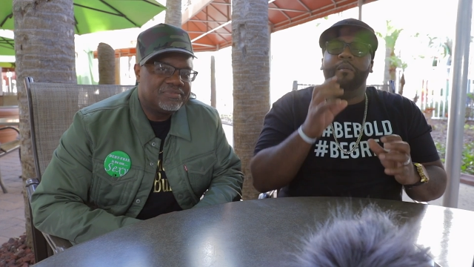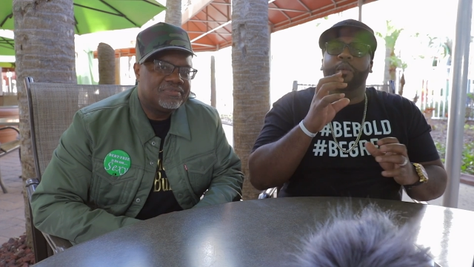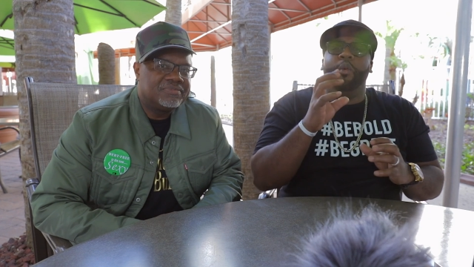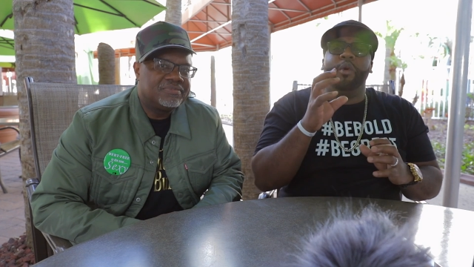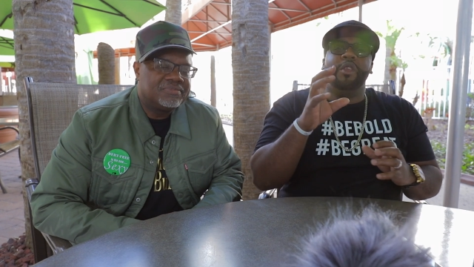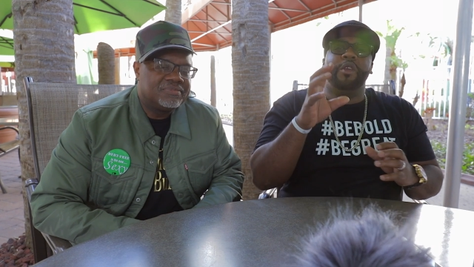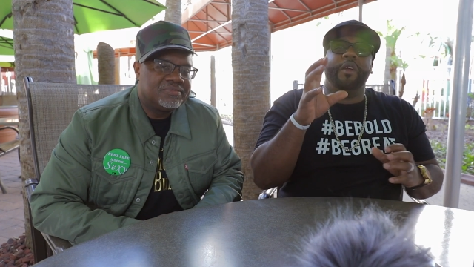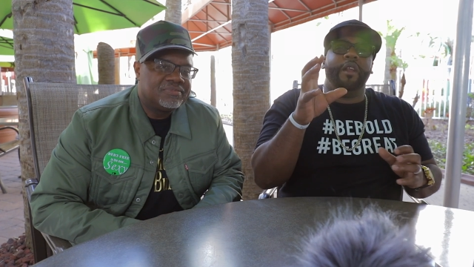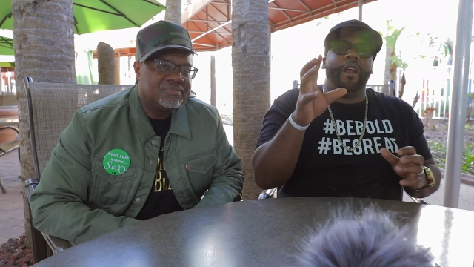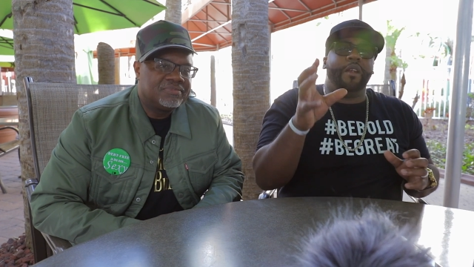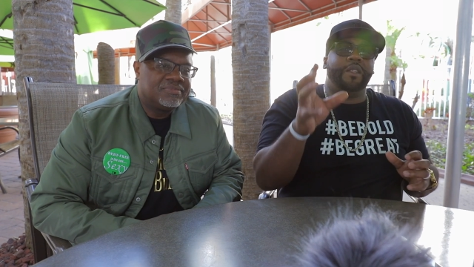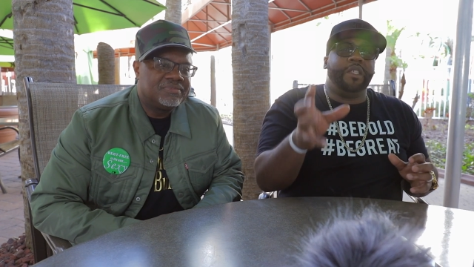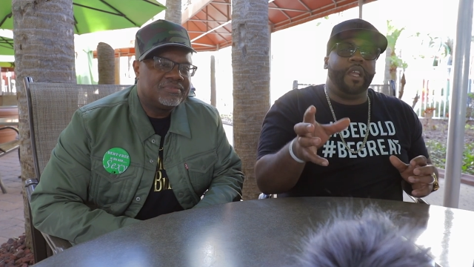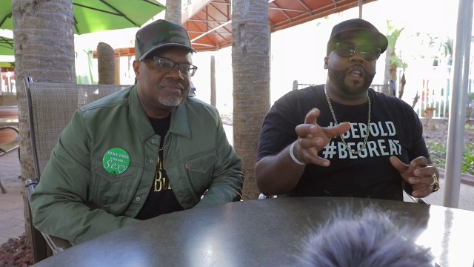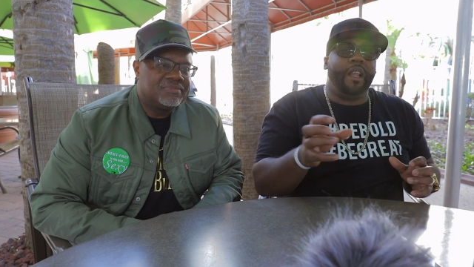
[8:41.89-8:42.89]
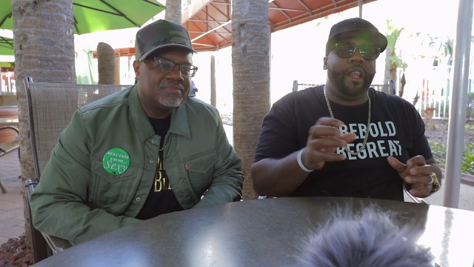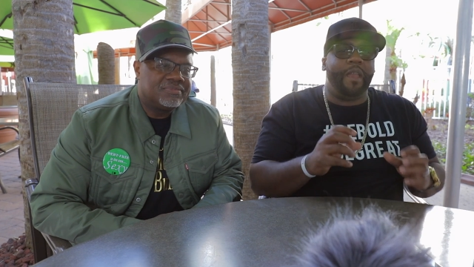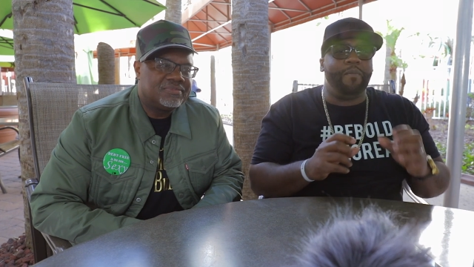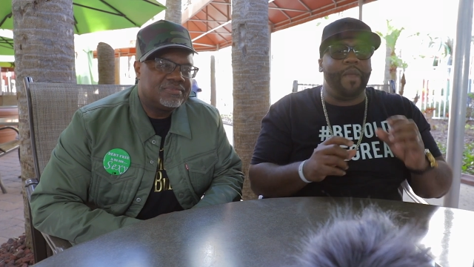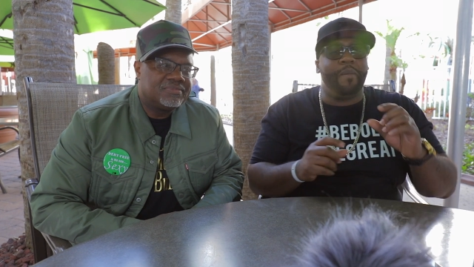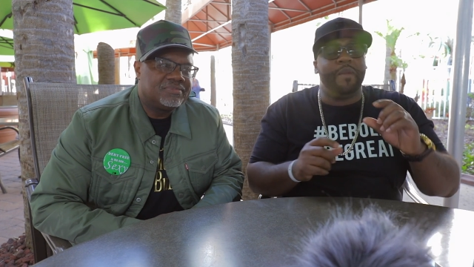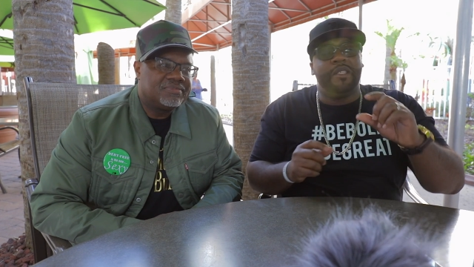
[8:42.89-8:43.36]
Speaker 1: But when you can
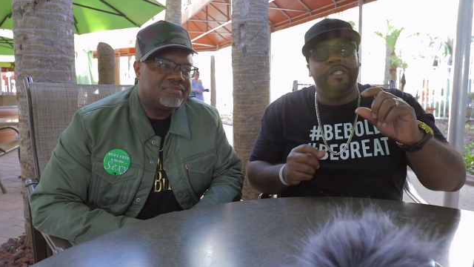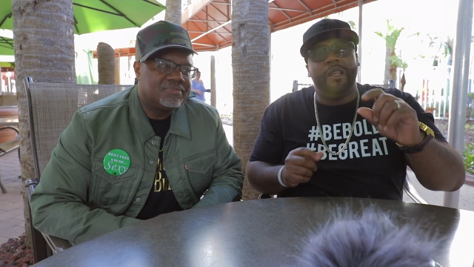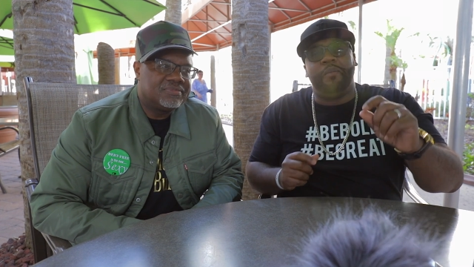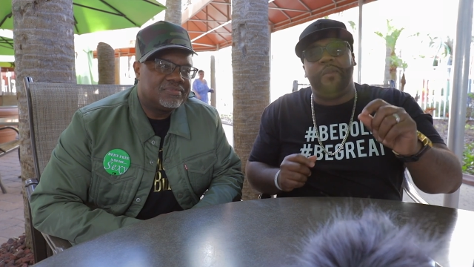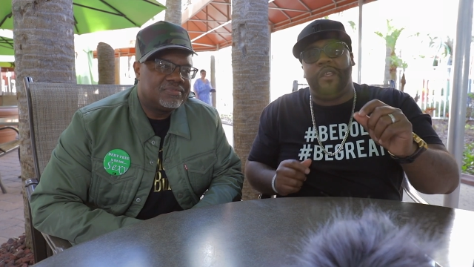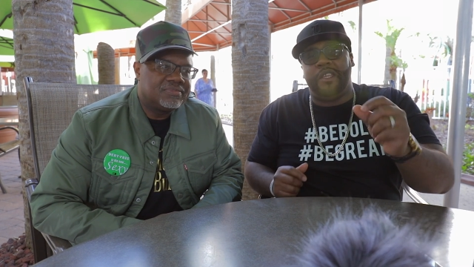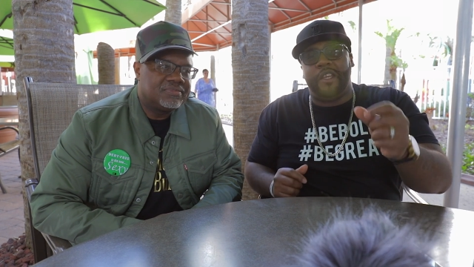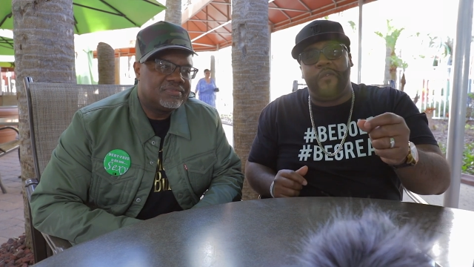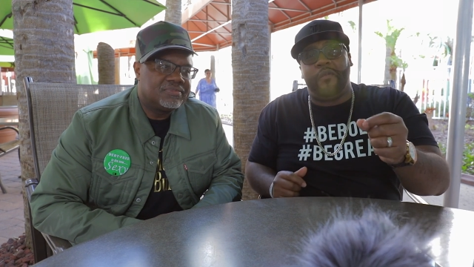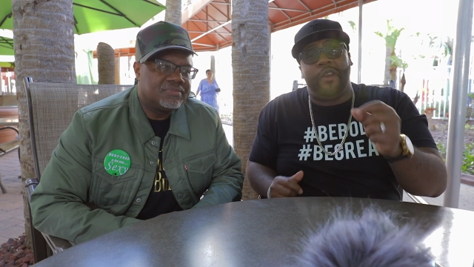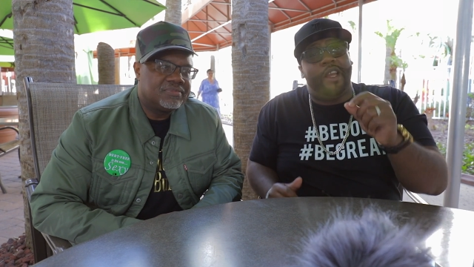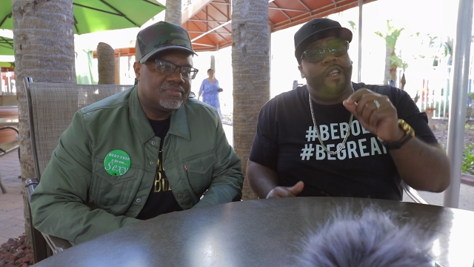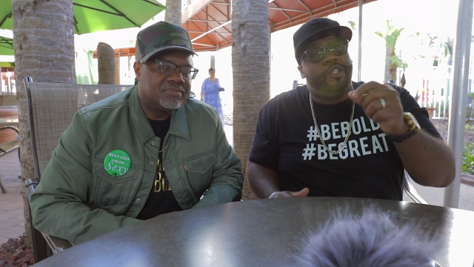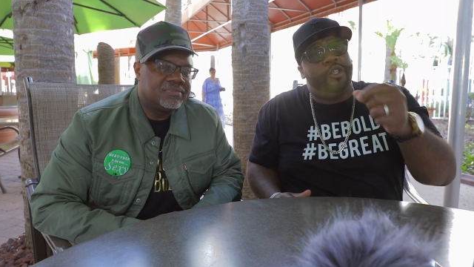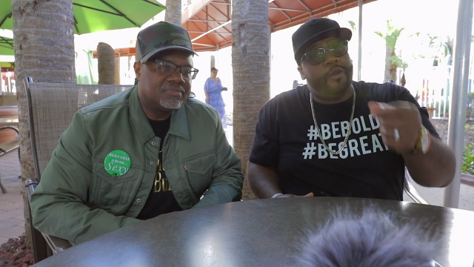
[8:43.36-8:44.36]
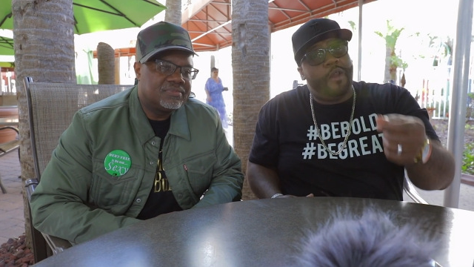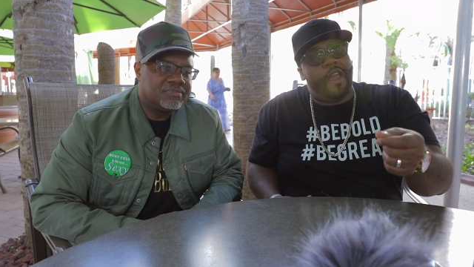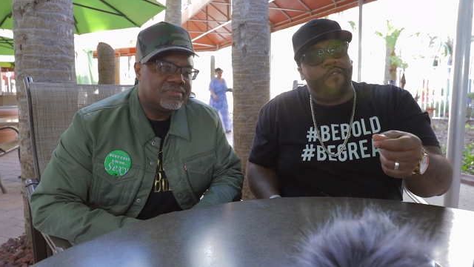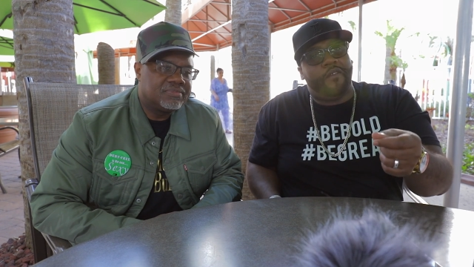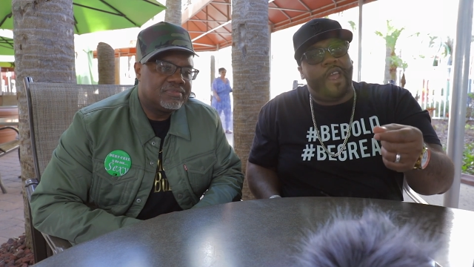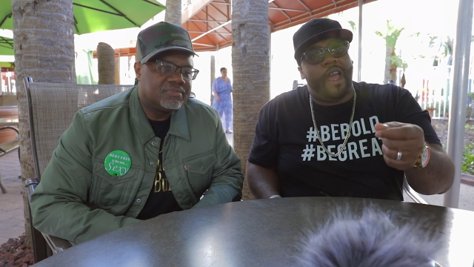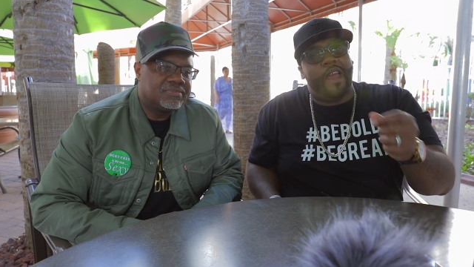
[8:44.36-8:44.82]
articulate maybe something different that you
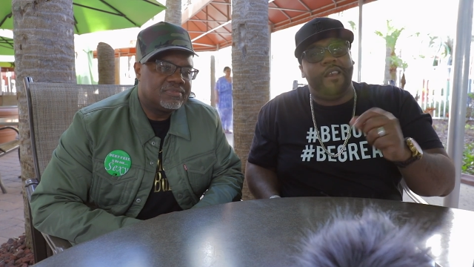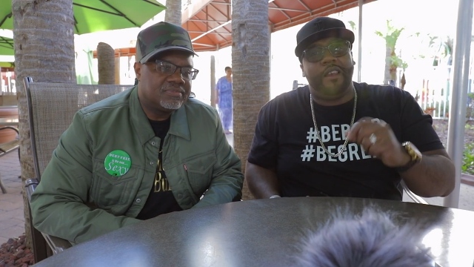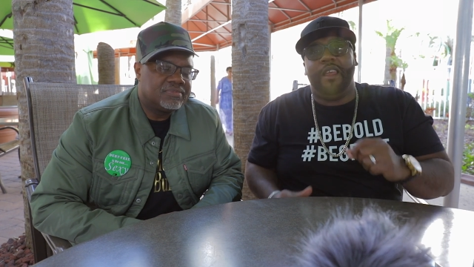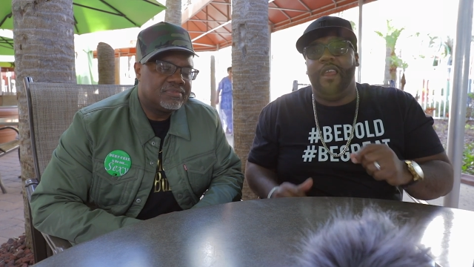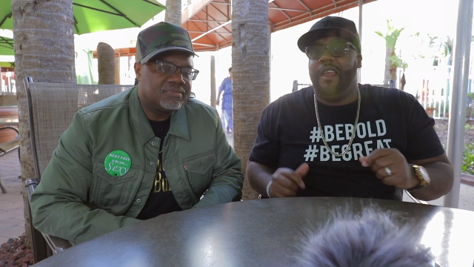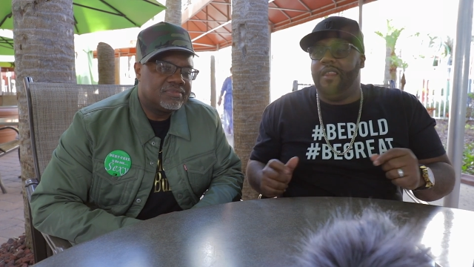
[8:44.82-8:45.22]
have gotten